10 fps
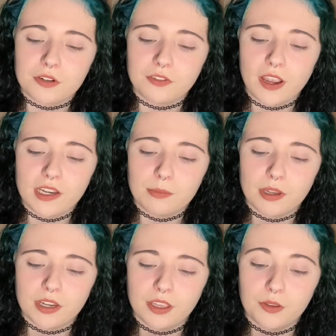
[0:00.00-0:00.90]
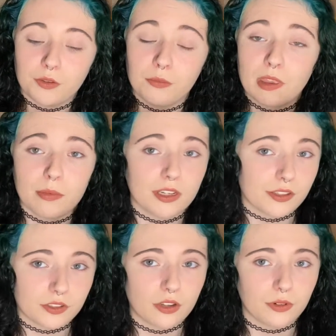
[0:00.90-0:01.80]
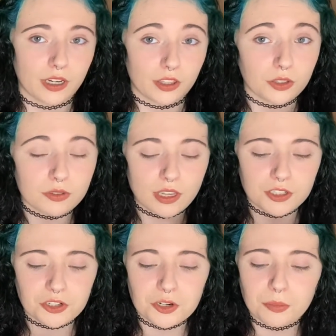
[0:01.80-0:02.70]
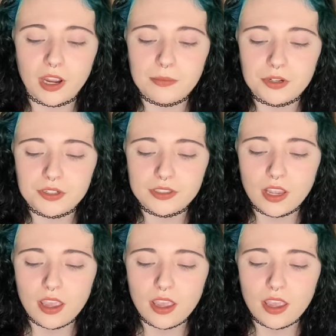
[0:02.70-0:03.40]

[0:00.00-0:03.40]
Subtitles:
for anybody who maybe doesn't already use eyeshadow primers